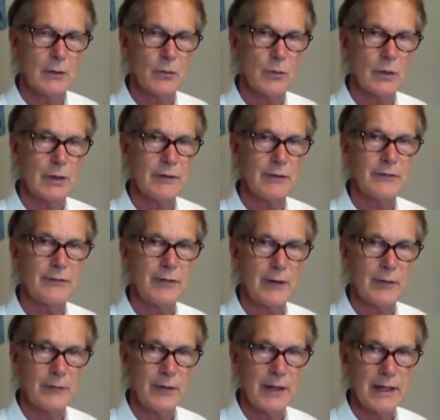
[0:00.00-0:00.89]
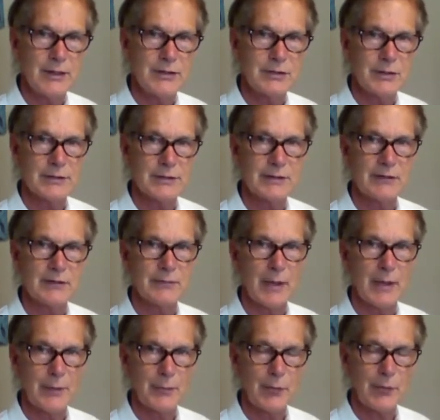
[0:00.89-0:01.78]
one of the foundations of
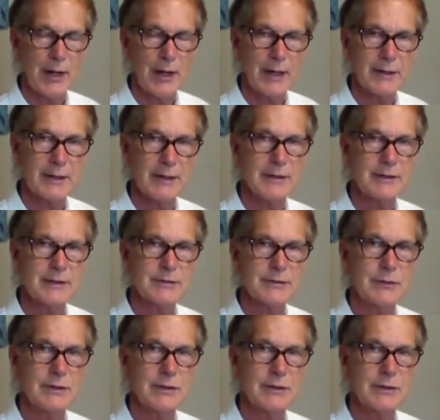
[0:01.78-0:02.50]
my practice,